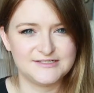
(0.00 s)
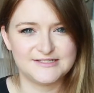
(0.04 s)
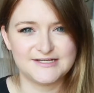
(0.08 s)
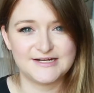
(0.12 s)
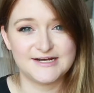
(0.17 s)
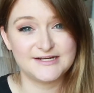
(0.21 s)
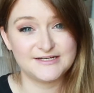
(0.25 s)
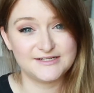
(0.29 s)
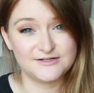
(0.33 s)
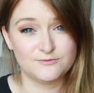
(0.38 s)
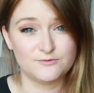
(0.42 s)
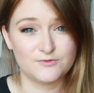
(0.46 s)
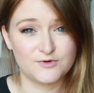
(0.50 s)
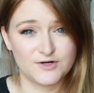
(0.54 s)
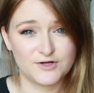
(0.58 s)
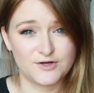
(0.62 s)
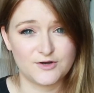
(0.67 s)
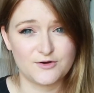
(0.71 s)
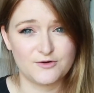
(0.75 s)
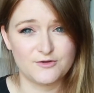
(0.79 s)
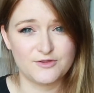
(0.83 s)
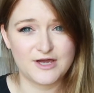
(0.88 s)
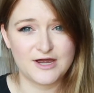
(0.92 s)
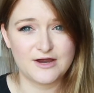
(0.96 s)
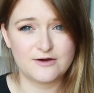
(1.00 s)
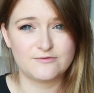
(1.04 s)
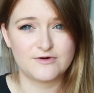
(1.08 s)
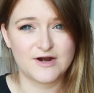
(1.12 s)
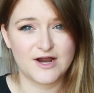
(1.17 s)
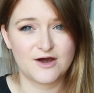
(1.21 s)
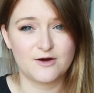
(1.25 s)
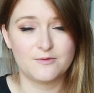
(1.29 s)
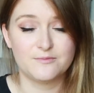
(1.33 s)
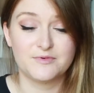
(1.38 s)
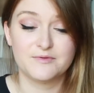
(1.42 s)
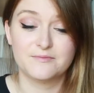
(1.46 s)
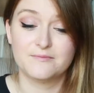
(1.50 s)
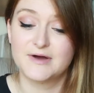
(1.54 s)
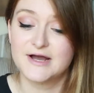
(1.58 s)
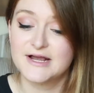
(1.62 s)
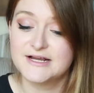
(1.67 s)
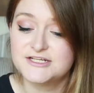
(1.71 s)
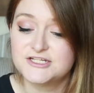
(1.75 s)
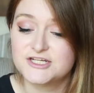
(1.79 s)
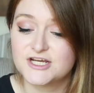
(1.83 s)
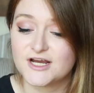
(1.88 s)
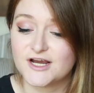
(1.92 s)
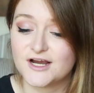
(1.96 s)
and I didn't want to go that route. But my
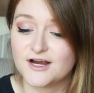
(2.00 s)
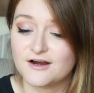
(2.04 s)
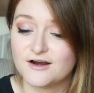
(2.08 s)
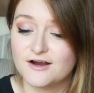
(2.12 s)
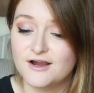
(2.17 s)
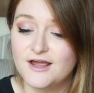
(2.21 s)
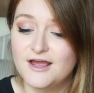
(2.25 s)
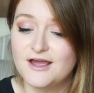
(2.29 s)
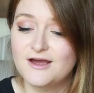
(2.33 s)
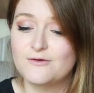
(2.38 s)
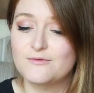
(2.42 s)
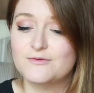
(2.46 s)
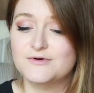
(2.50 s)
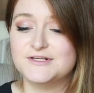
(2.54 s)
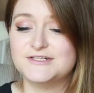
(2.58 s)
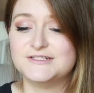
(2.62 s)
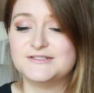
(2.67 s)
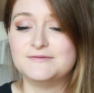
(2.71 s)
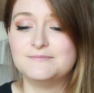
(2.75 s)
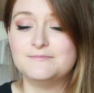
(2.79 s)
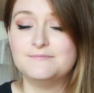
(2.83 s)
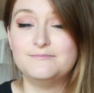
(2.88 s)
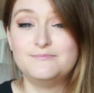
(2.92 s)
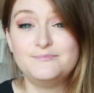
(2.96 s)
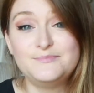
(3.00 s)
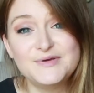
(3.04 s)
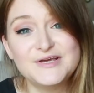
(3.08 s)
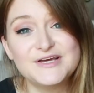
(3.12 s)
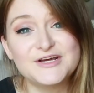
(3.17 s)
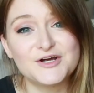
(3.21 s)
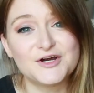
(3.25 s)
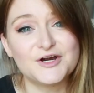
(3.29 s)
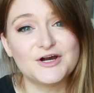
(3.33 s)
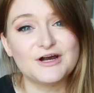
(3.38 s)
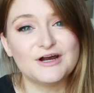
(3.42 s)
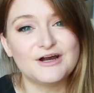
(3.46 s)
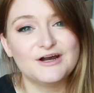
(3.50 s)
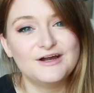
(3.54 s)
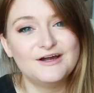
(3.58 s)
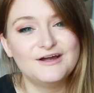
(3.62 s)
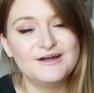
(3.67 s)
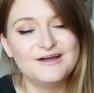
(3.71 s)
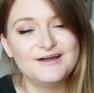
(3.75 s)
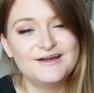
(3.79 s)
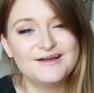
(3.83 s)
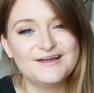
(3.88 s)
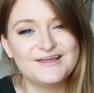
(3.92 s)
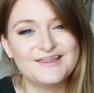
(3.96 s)
chair was bigger,
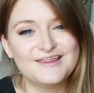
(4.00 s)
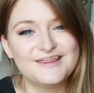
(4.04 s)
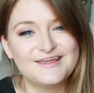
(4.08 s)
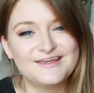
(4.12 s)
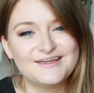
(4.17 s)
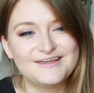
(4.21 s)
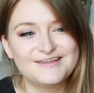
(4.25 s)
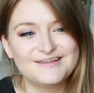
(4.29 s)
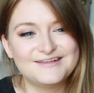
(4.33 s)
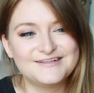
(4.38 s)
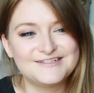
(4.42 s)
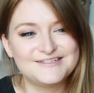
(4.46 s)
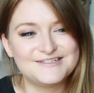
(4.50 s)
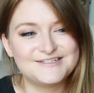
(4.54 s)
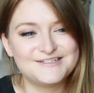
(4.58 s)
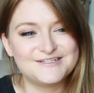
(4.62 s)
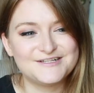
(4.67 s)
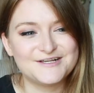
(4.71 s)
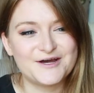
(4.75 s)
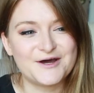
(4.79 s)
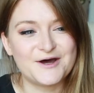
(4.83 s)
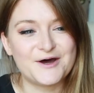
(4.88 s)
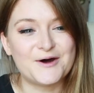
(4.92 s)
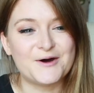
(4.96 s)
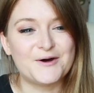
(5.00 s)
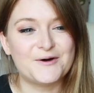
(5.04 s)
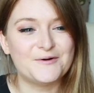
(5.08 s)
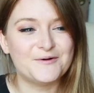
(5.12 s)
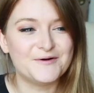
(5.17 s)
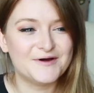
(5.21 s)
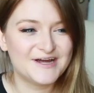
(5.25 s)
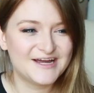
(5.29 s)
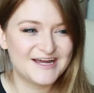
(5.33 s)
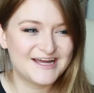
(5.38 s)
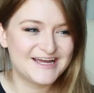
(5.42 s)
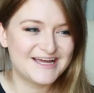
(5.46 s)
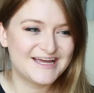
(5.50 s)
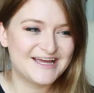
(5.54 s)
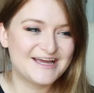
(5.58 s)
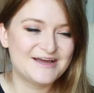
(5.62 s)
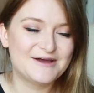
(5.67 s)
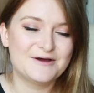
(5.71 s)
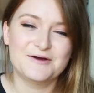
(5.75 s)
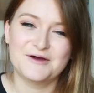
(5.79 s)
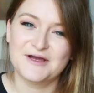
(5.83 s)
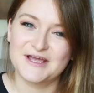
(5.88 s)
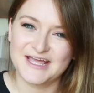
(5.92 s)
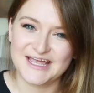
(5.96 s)
so
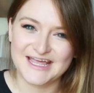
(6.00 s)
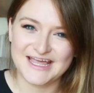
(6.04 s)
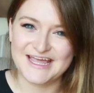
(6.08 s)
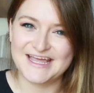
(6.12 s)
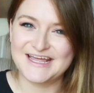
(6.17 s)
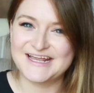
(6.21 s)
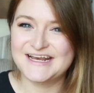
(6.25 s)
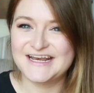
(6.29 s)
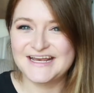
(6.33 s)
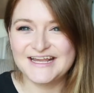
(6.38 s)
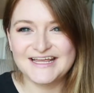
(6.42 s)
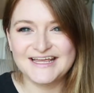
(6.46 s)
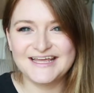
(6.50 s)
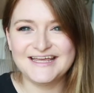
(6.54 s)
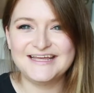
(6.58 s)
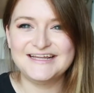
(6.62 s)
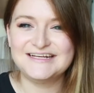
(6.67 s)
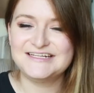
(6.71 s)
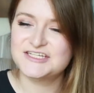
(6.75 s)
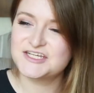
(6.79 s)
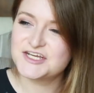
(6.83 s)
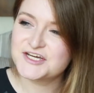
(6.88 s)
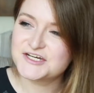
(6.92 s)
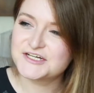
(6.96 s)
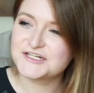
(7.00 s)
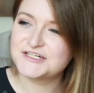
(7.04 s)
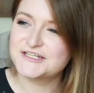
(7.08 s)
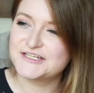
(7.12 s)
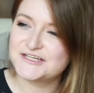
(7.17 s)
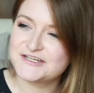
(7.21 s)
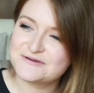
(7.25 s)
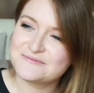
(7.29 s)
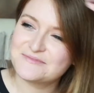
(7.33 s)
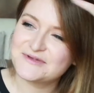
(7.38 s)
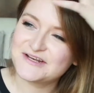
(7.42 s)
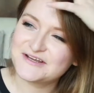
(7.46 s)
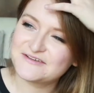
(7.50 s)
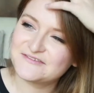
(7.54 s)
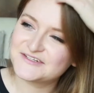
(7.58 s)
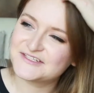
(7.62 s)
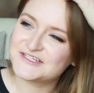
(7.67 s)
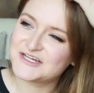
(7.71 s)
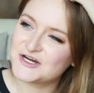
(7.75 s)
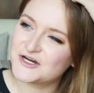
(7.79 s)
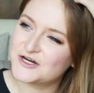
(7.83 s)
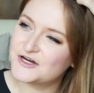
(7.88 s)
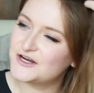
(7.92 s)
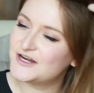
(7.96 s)
it took a little bit of a
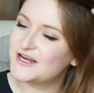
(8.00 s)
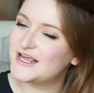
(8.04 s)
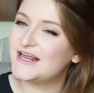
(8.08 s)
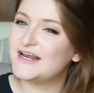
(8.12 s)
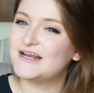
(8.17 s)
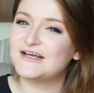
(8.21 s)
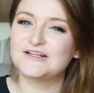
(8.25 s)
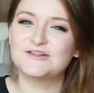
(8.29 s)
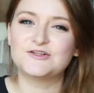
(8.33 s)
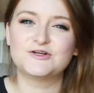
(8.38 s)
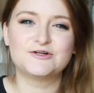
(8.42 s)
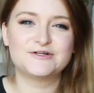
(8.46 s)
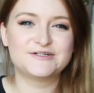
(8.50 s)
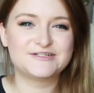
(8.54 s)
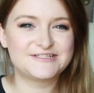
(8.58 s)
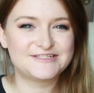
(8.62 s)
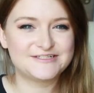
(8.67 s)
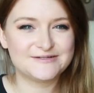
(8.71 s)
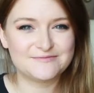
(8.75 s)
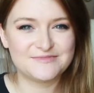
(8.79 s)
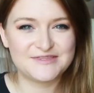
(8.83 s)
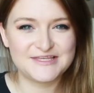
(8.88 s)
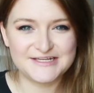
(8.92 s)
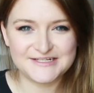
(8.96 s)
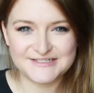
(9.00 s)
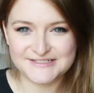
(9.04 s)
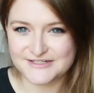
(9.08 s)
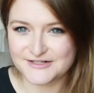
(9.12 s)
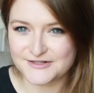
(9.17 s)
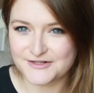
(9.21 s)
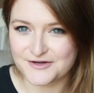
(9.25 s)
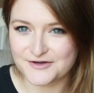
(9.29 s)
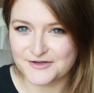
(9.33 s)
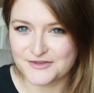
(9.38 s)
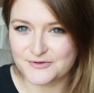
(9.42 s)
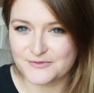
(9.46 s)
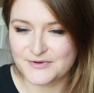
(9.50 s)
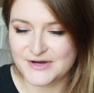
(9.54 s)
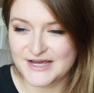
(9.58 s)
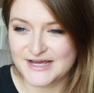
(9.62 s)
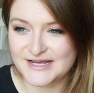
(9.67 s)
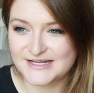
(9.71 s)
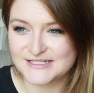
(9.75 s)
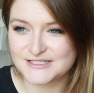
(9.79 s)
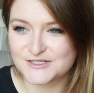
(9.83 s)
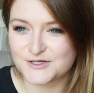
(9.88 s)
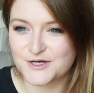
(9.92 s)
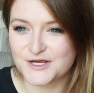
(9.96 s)
turn, and I learned some things along the
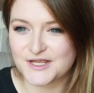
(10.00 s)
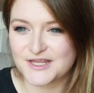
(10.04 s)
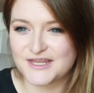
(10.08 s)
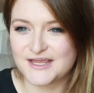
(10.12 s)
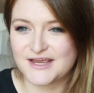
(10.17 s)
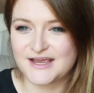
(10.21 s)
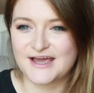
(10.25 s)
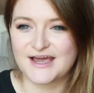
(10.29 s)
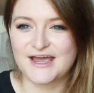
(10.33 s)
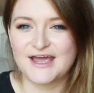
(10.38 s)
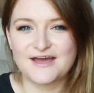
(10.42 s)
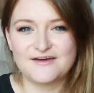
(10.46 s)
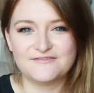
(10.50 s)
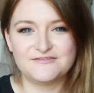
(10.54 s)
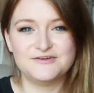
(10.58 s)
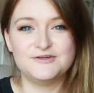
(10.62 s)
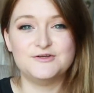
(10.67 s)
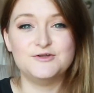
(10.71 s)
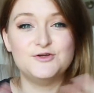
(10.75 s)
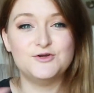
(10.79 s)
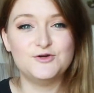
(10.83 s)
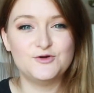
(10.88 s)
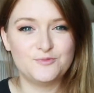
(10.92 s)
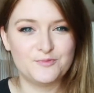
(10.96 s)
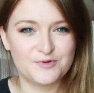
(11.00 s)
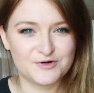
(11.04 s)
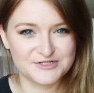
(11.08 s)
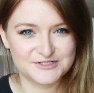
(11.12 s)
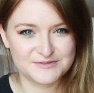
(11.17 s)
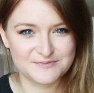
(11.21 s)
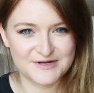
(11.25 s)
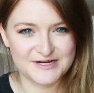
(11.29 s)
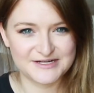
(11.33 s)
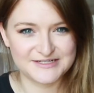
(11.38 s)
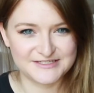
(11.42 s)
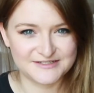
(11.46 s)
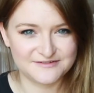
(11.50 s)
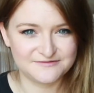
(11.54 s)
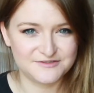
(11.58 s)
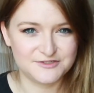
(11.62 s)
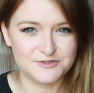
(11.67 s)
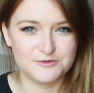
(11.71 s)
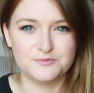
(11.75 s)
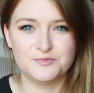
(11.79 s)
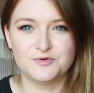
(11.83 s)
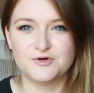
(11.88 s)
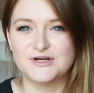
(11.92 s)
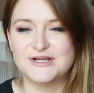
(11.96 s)
way, so I think I have a new perspective
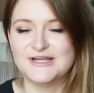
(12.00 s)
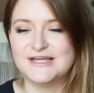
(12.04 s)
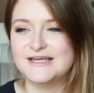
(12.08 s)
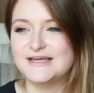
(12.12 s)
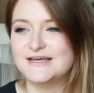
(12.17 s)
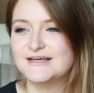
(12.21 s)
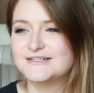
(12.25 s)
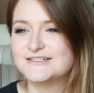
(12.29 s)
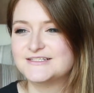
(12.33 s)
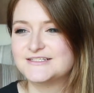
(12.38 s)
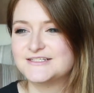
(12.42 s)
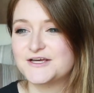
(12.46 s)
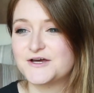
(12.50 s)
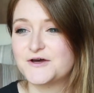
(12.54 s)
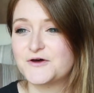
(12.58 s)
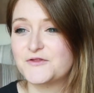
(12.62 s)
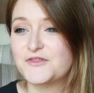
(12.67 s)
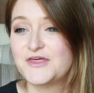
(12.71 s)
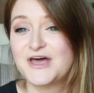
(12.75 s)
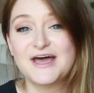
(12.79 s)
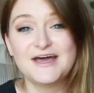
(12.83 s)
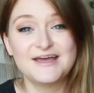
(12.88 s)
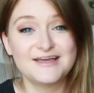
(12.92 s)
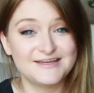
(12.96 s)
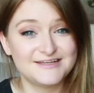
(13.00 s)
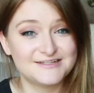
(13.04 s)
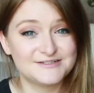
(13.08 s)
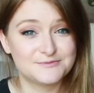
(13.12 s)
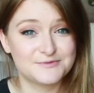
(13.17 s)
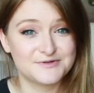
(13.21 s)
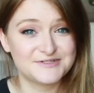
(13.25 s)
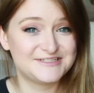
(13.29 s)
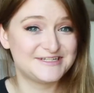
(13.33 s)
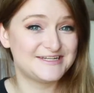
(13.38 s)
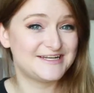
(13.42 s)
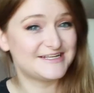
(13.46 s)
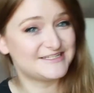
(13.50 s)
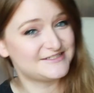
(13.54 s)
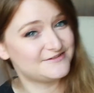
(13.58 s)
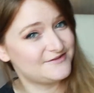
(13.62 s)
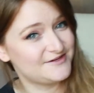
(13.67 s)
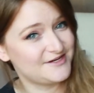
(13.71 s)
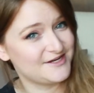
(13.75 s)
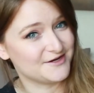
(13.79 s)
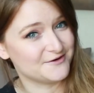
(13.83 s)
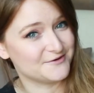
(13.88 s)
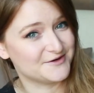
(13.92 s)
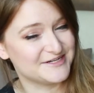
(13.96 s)
to bring. So that is what today's
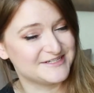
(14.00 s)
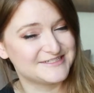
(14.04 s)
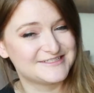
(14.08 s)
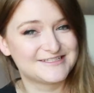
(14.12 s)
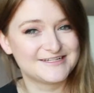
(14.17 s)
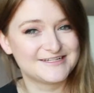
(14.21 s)
video is.